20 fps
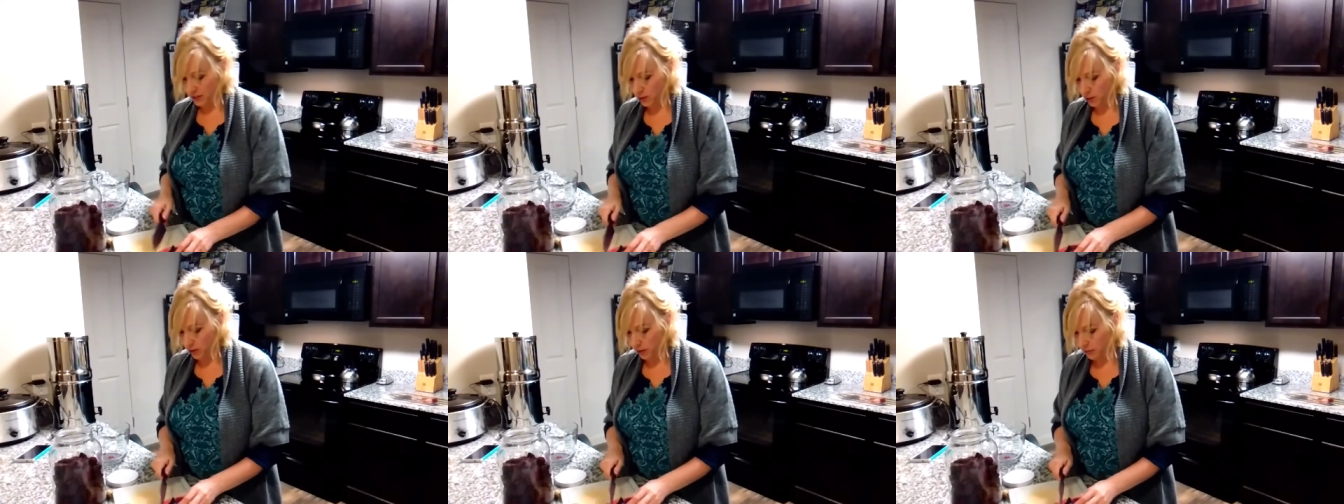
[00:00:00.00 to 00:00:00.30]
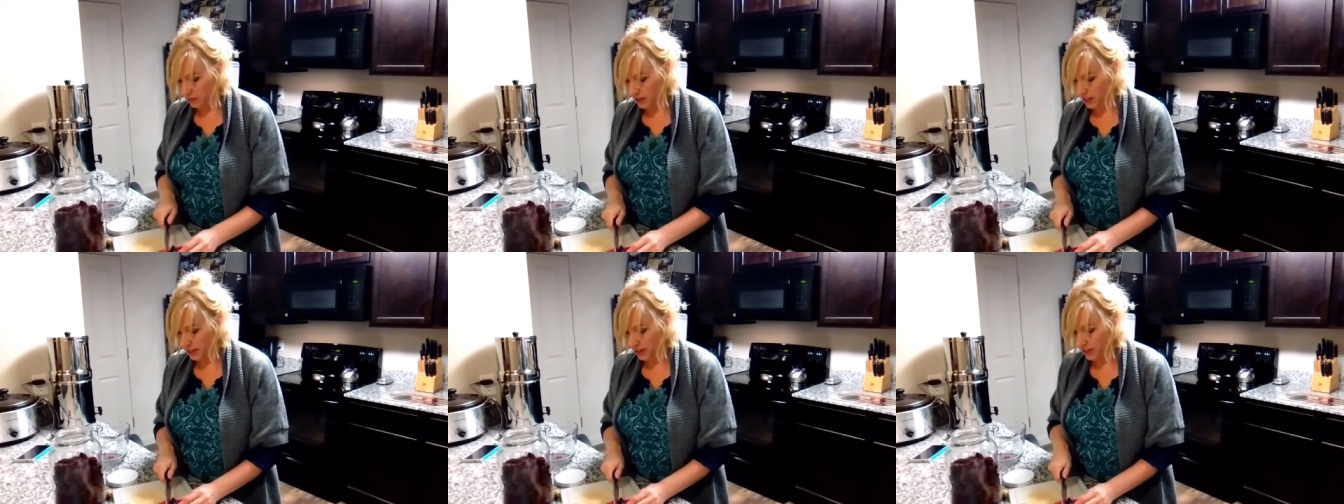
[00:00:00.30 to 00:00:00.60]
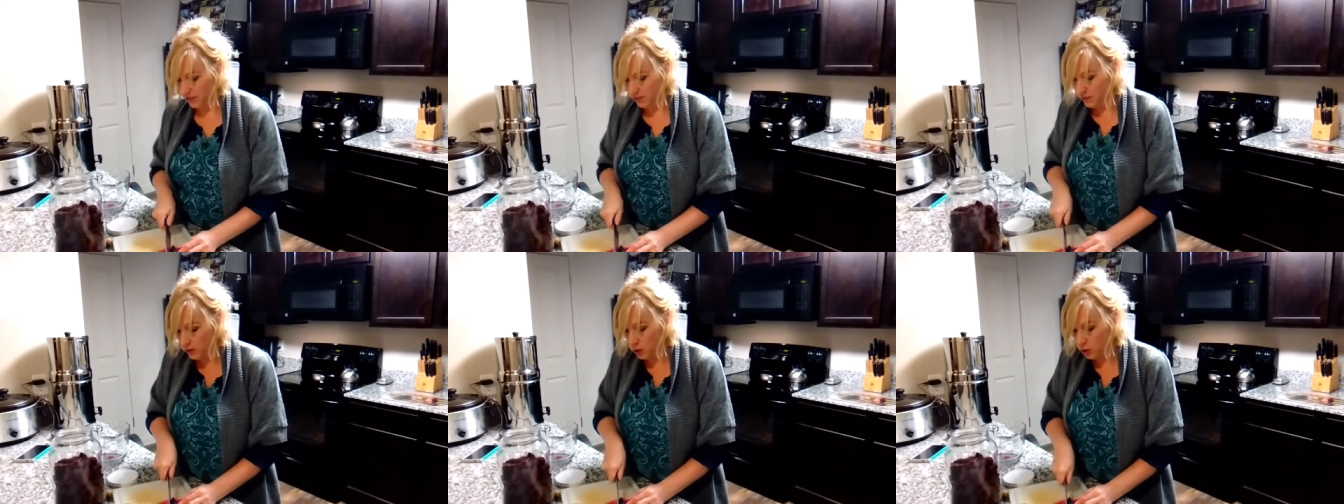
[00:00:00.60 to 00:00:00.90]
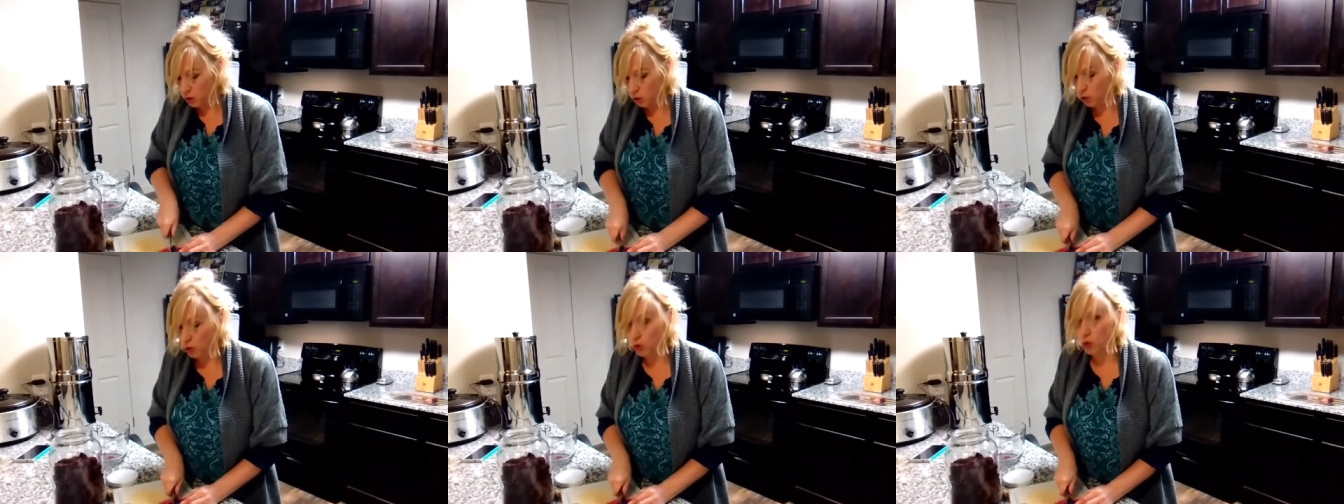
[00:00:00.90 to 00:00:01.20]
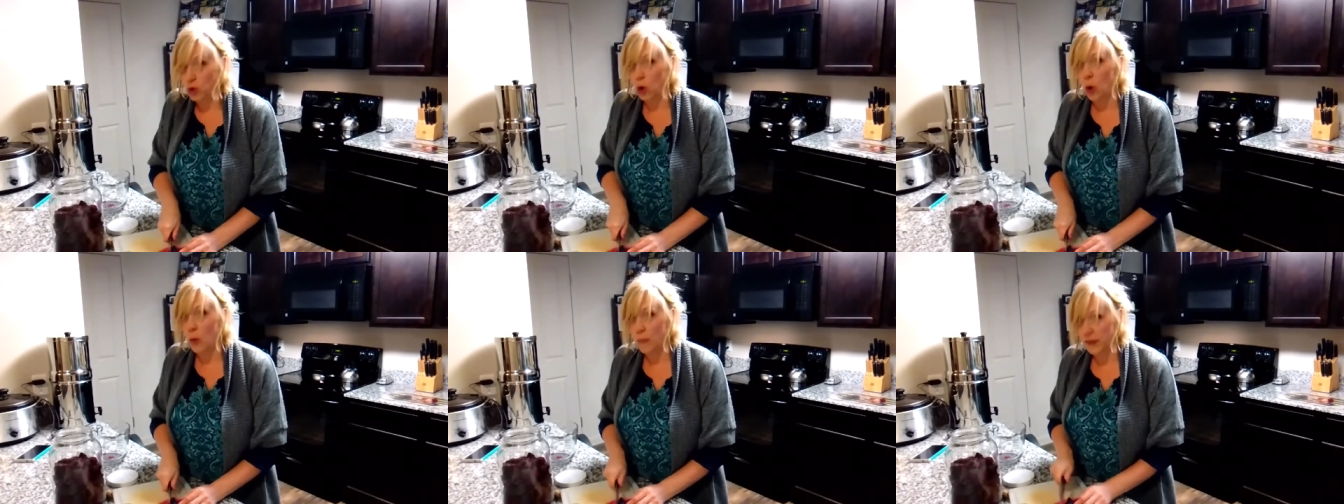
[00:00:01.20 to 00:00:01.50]
So I'm going to have
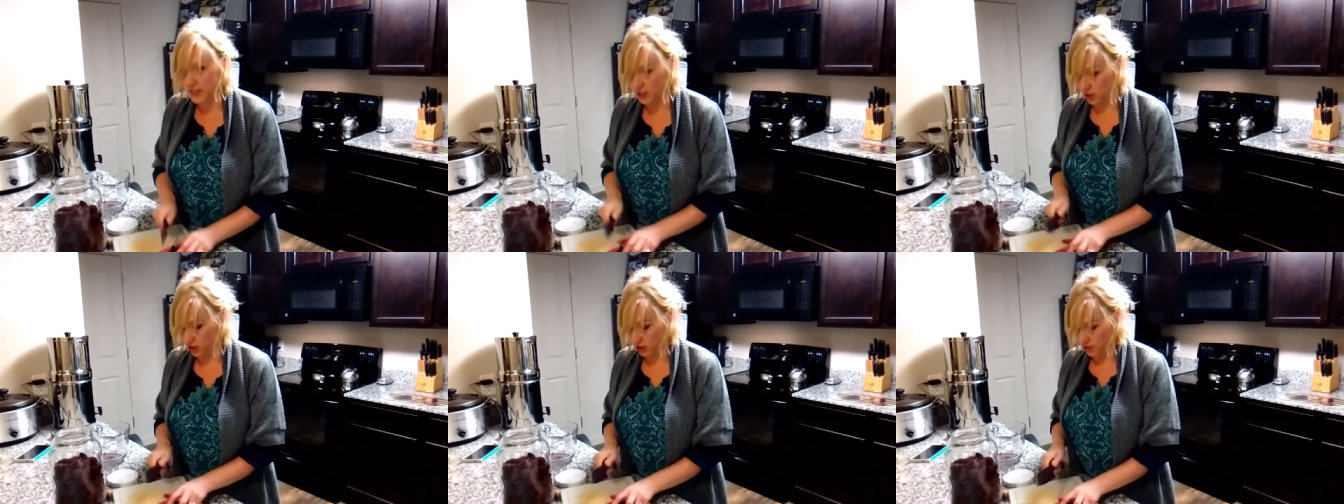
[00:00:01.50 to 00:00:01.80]
so much